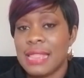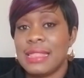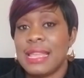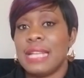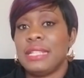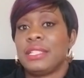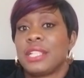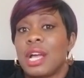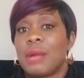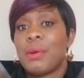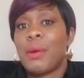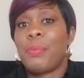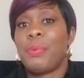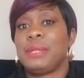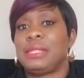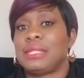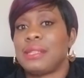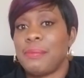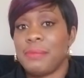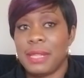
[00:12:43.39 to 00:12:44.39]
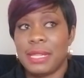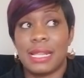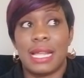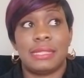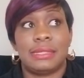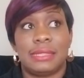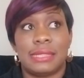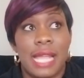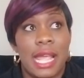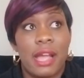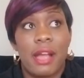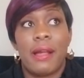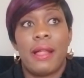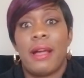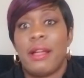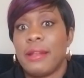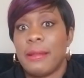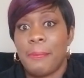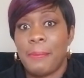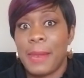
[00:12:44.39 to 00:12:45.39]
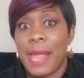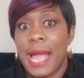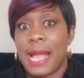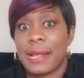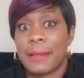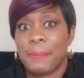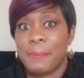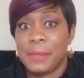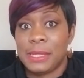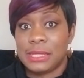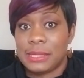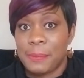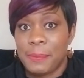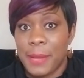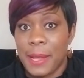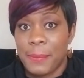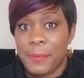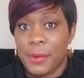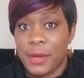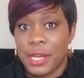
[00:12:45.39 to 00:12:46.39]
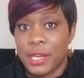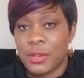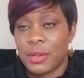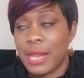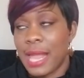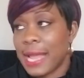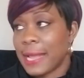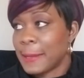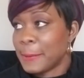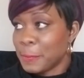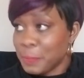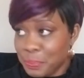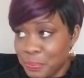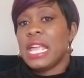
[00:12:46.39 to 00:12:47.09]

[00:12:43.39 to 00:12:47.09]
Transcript: than to come up with something that's like on a blank piece of paper, you know, like